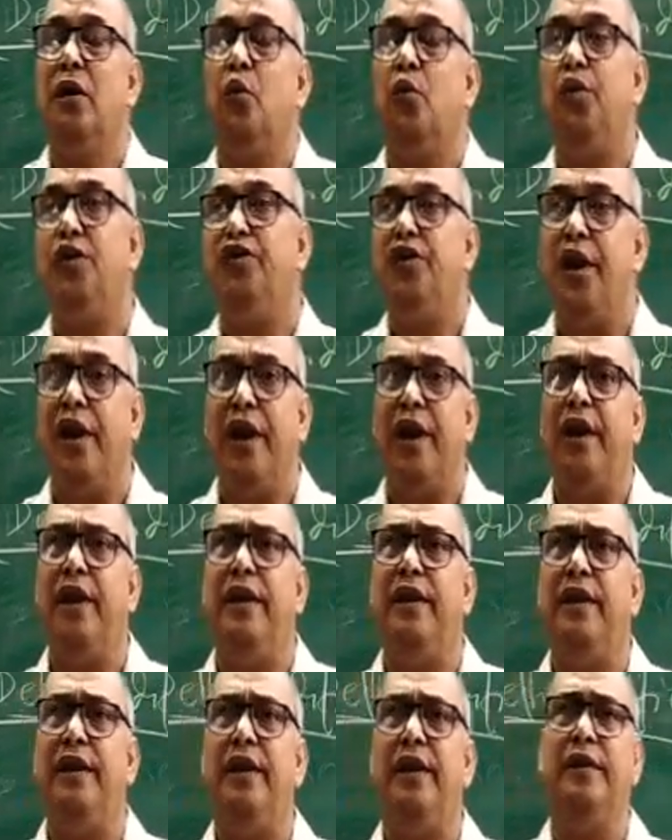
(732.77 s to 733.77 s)
We
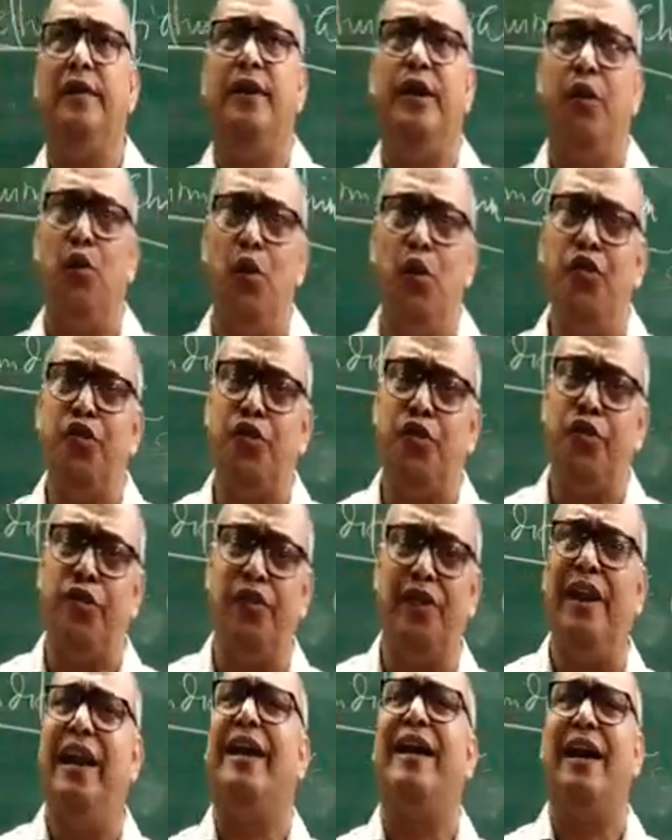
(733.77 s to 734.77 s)
generally use
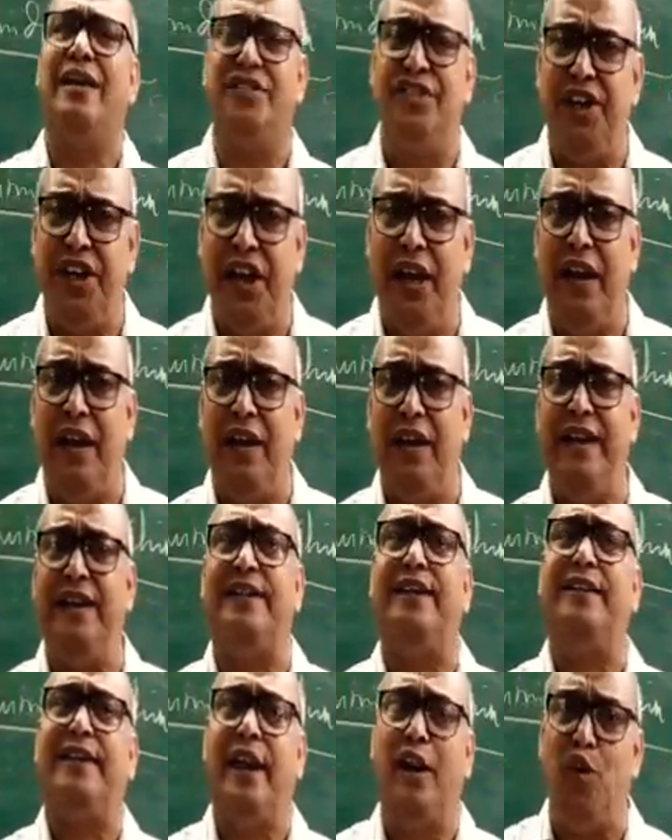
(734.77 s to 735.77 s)
silica gel,
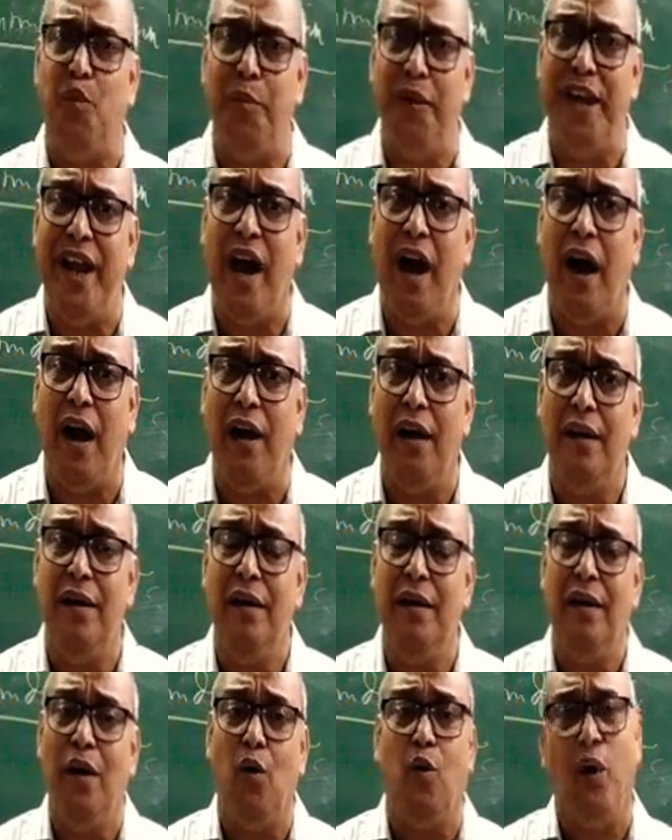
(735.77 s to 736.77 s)
heated alumina,
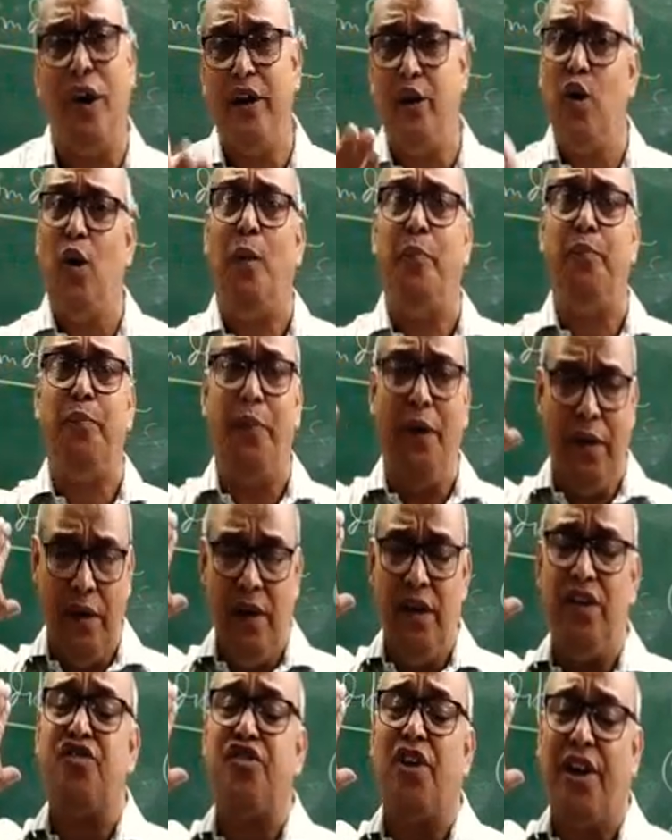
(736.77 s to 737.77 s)
what you have
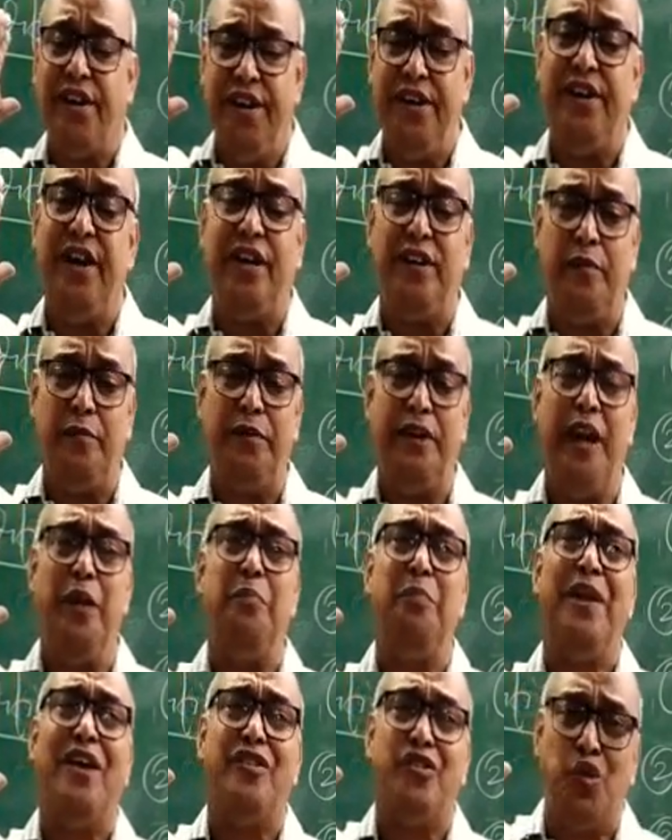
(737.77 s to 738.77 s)
studied at
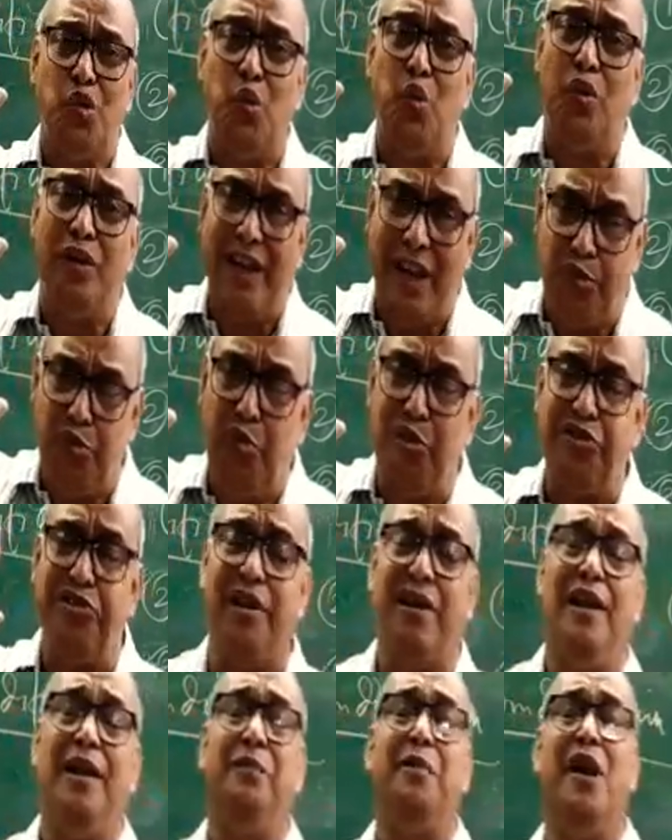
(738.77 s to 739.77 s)
10+2
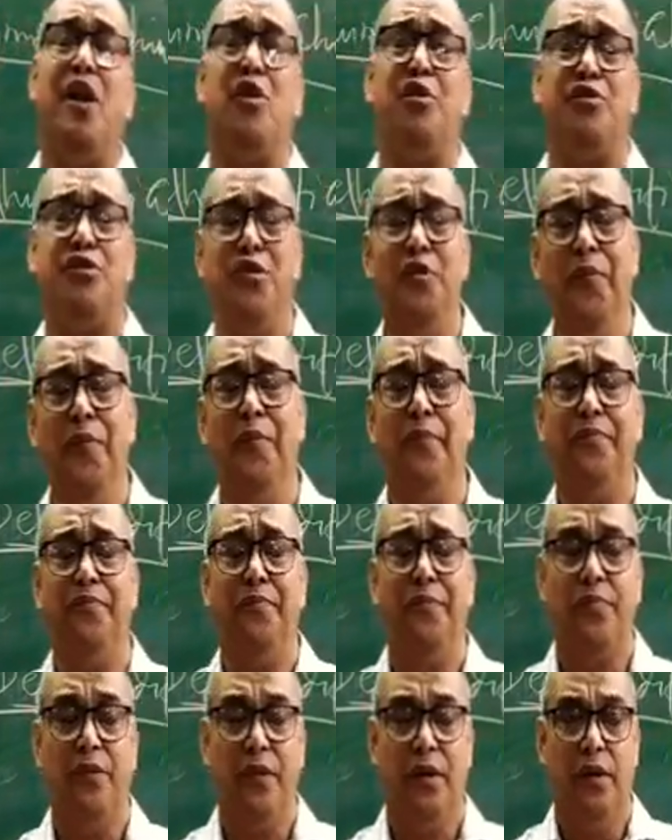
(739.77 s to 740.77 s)
graduation level also,
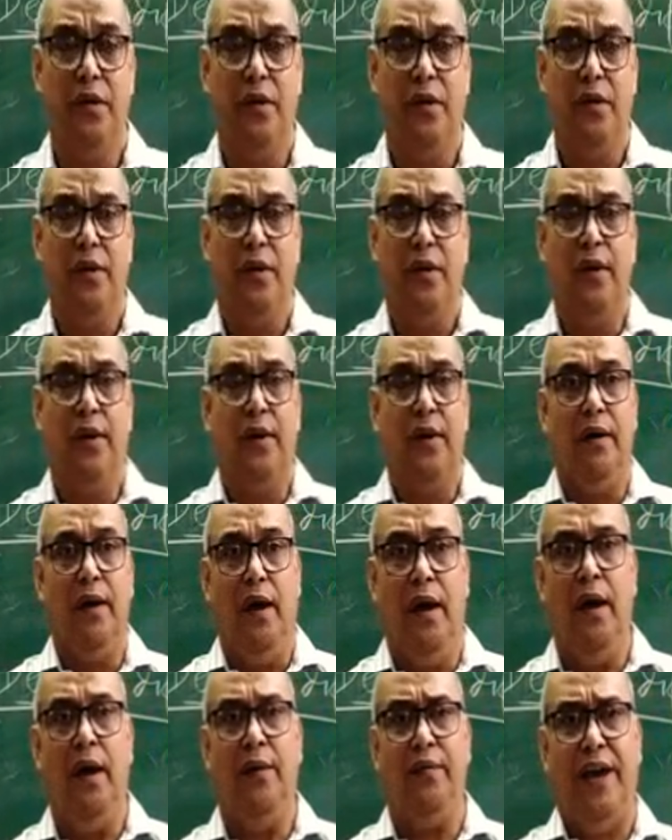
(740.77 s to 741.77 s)

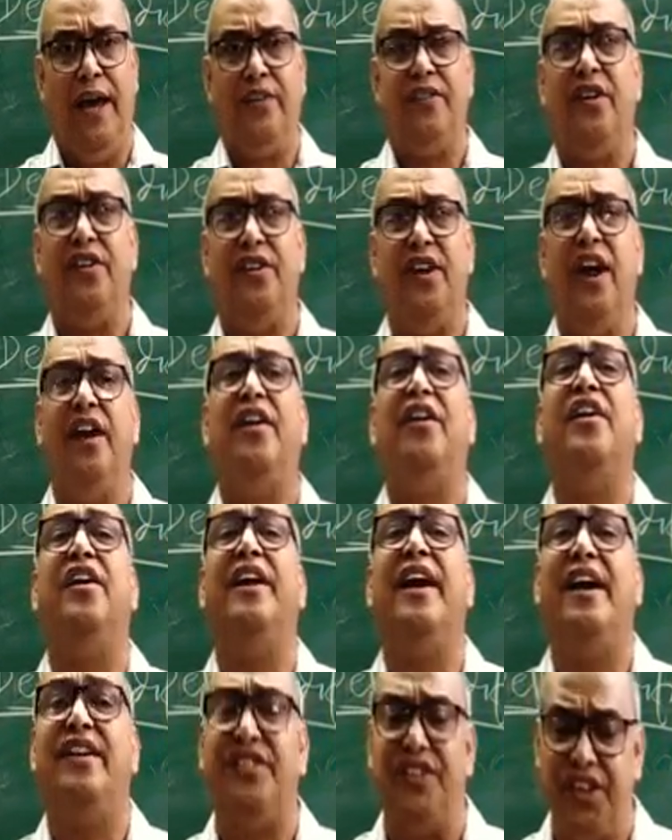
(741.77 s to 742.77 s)
as a
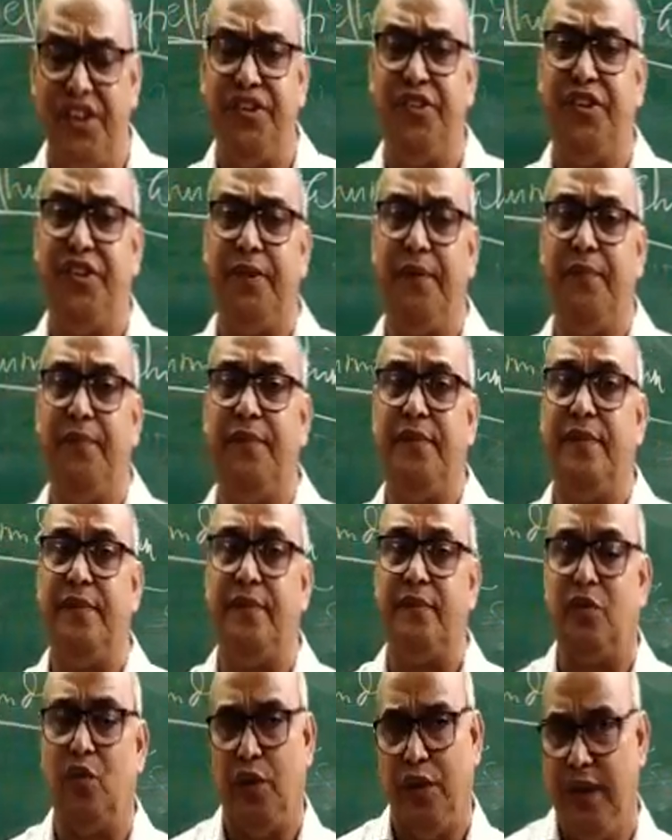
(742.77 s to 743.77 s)
dehydrating agent.
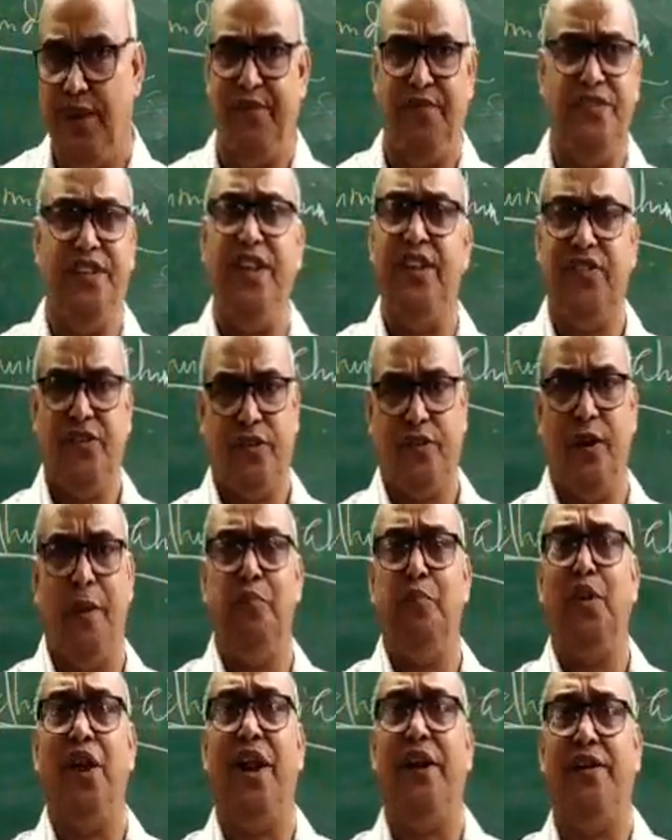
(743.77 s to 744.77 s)
So if this
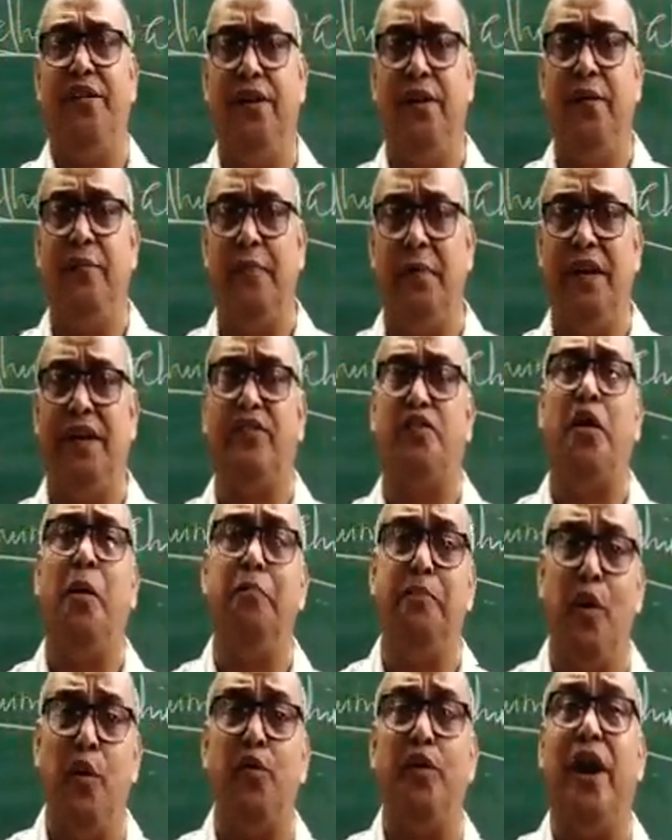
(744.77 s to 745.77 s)

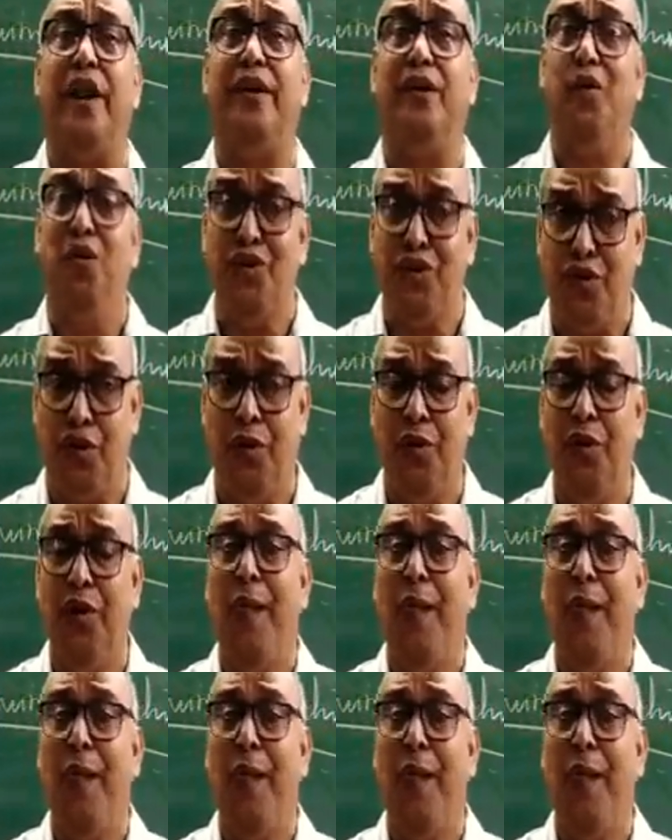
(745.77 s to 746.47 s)
compound are used,